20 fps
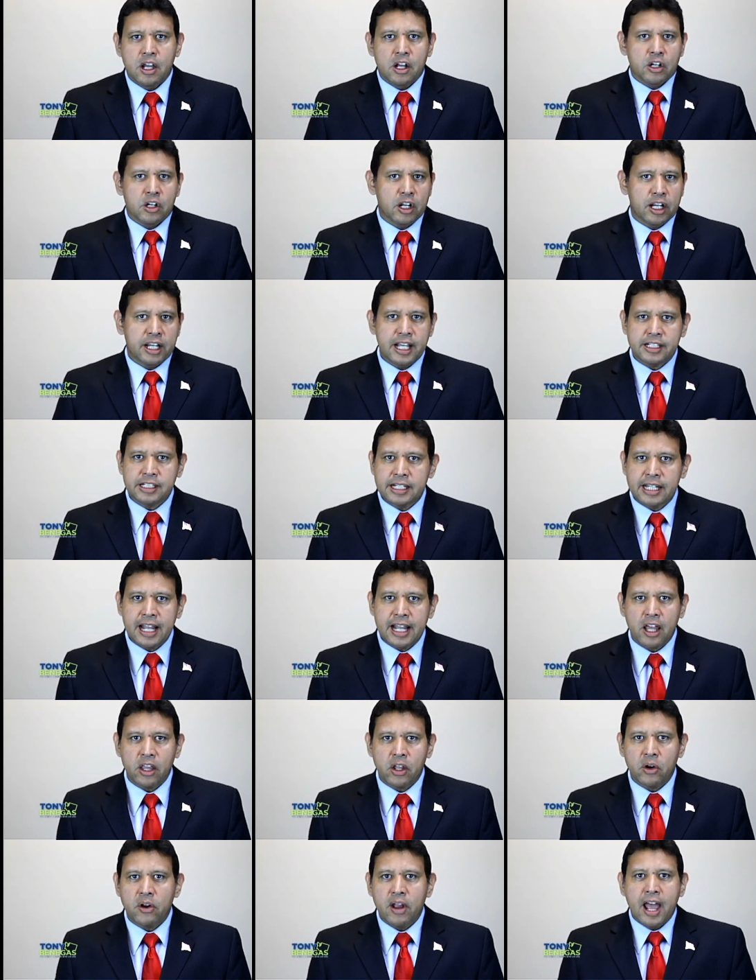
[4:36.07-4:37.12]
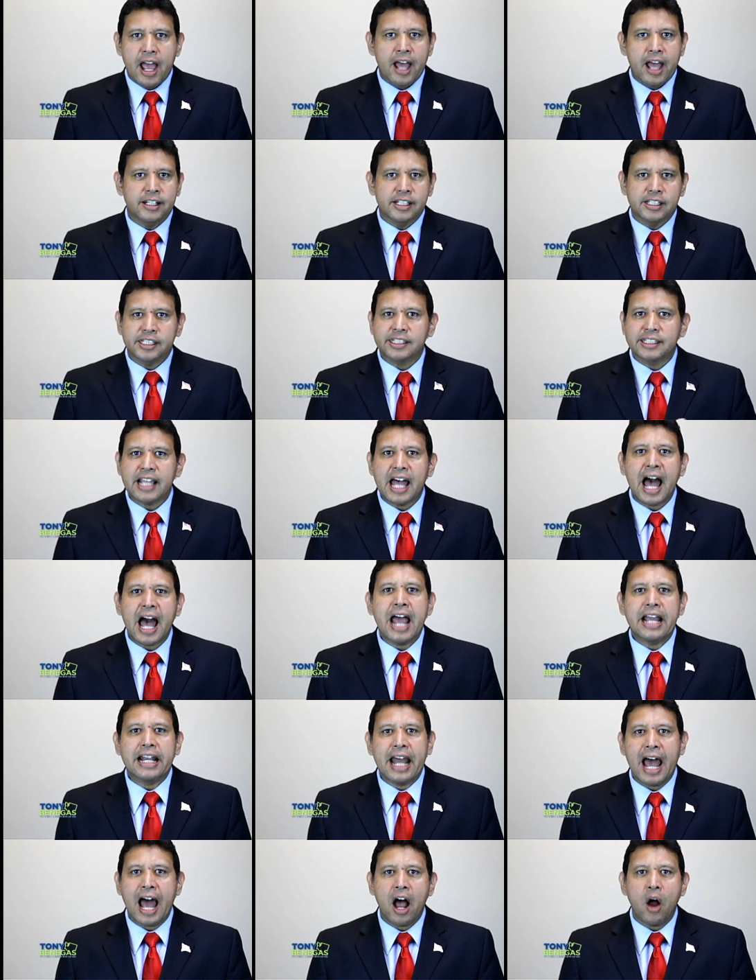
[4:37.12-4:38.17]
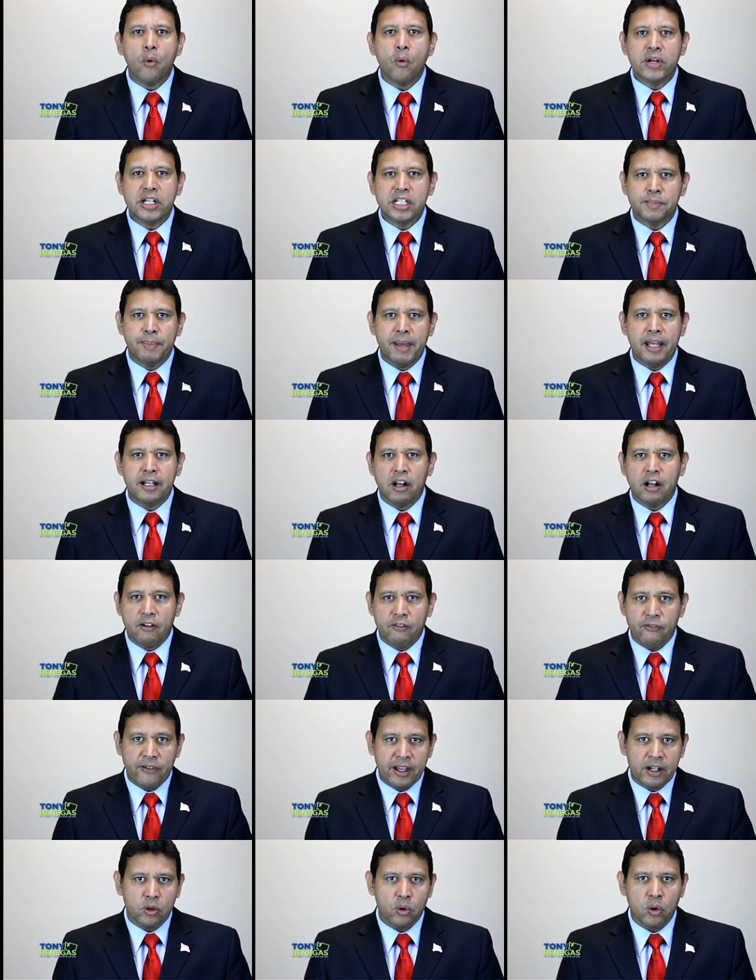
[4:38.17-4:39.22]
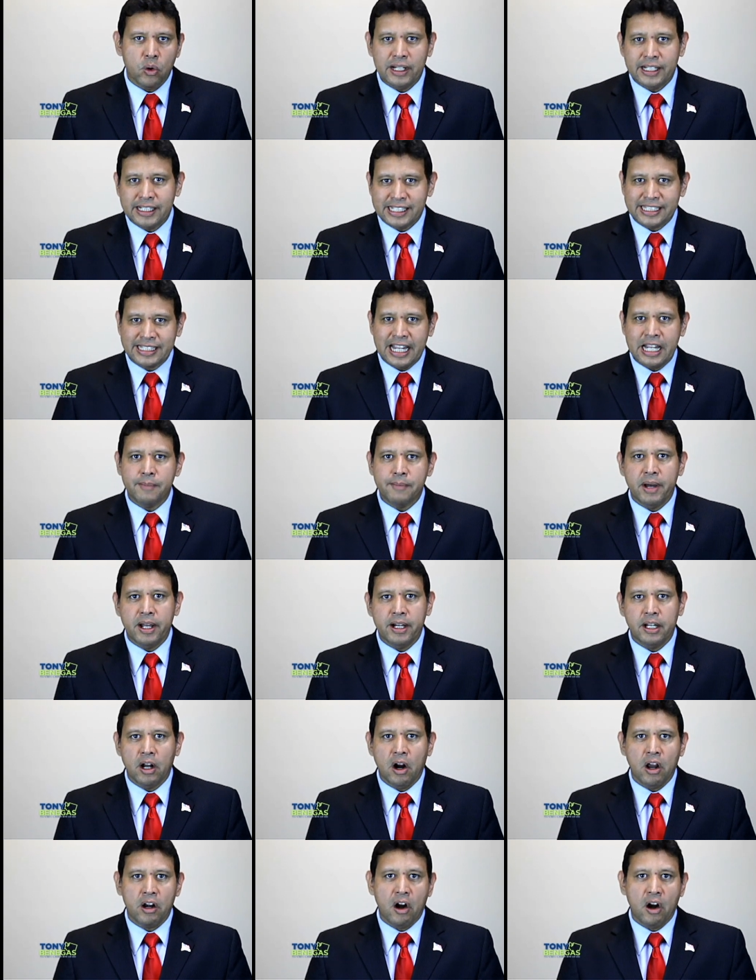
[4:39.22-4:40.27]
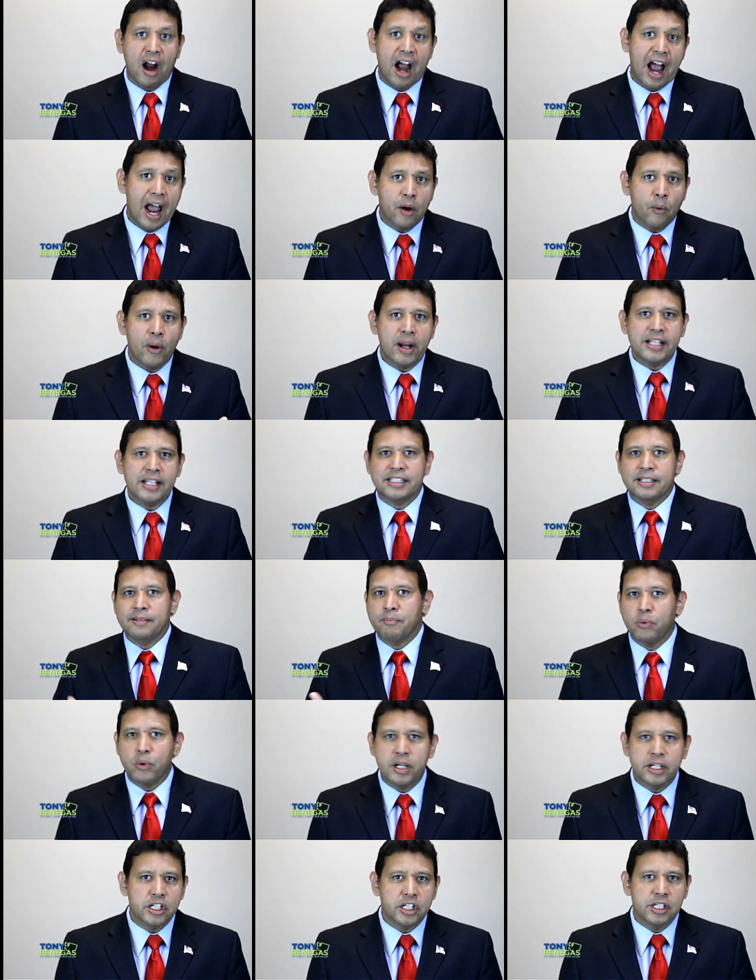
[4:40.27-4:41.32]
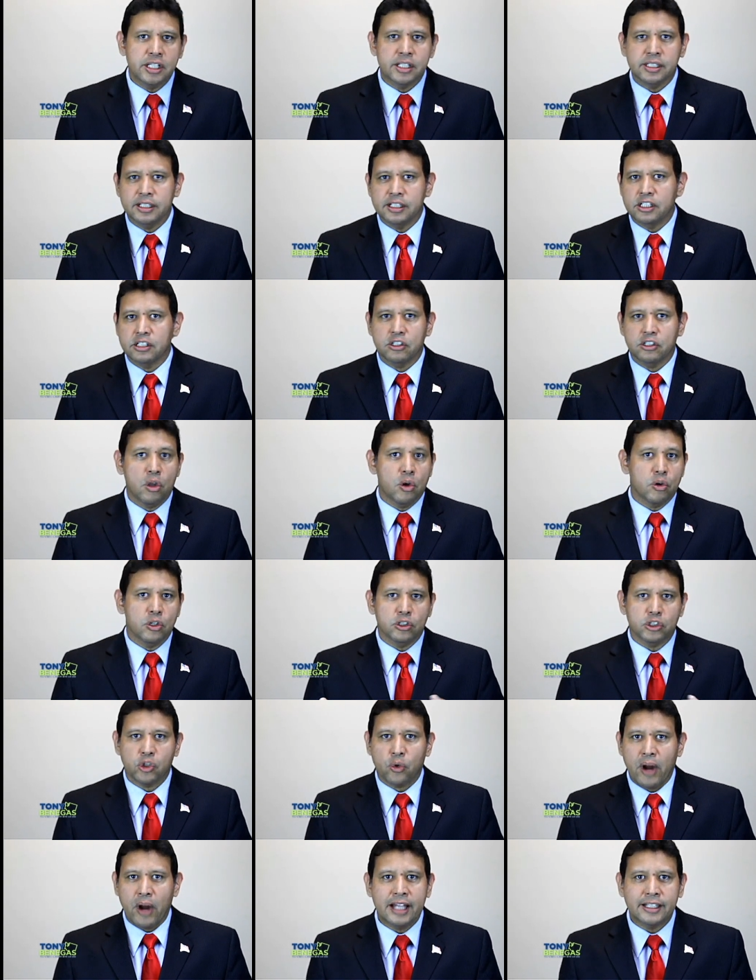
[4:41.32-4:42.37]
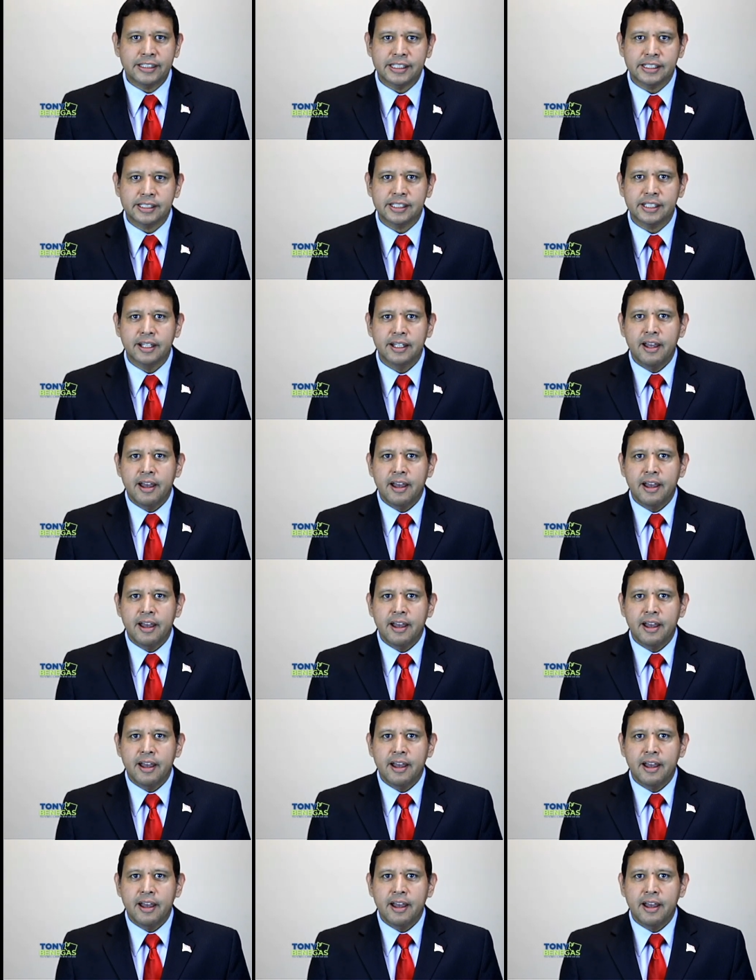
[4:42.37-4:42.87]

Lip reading: to get together and decide how we spend our federal and state money on our highways and bridges and local transits.